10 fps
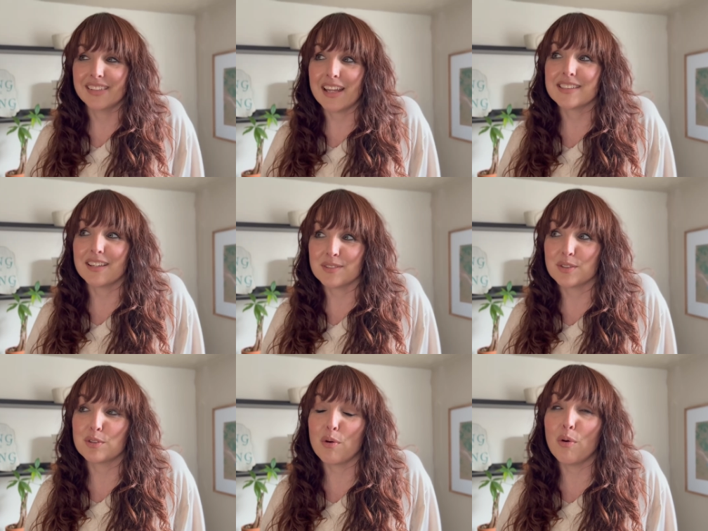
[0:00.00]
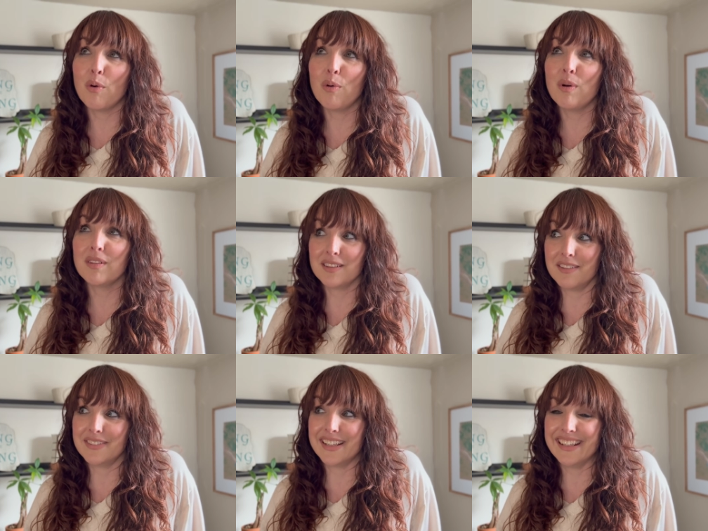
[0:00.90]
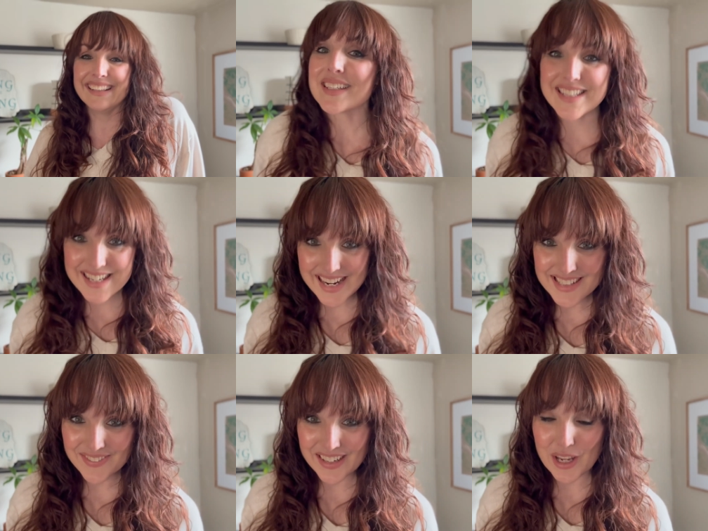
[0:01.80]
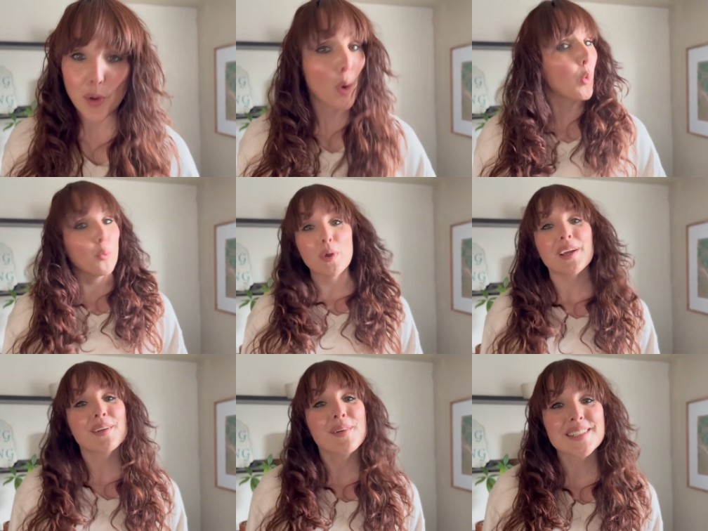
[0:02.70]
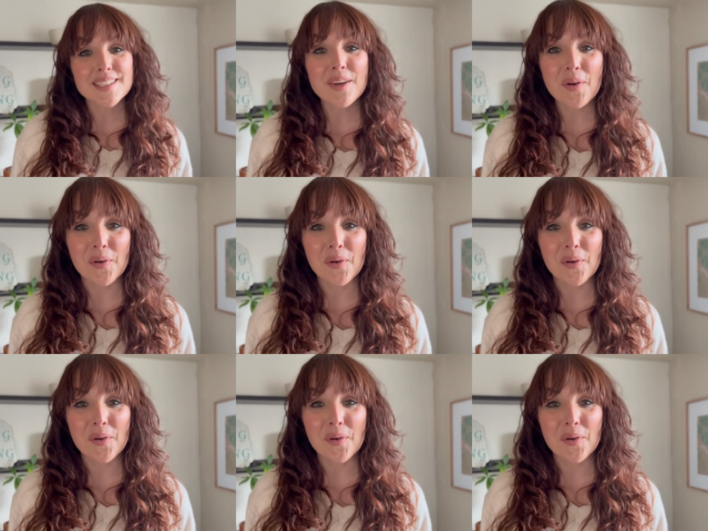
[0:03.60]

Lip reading: That sounds so lovely. In today's video, we're going to go